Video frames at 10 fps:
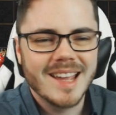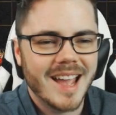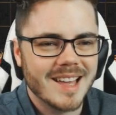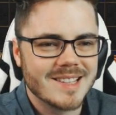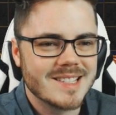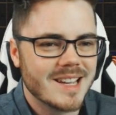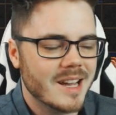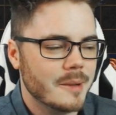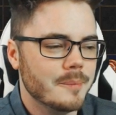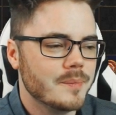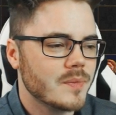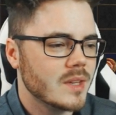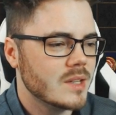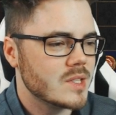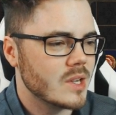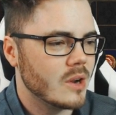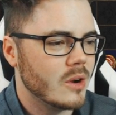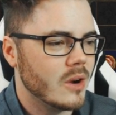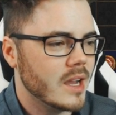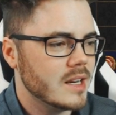And
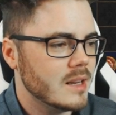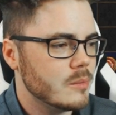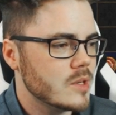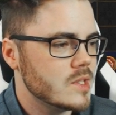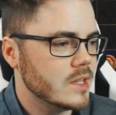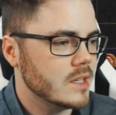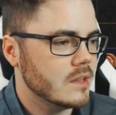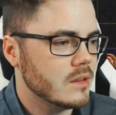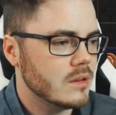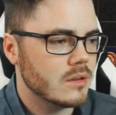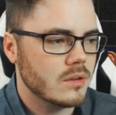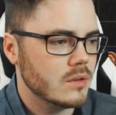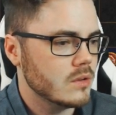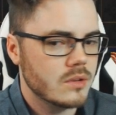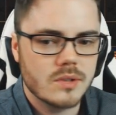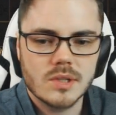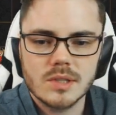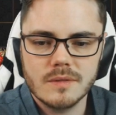so I ended up reselling those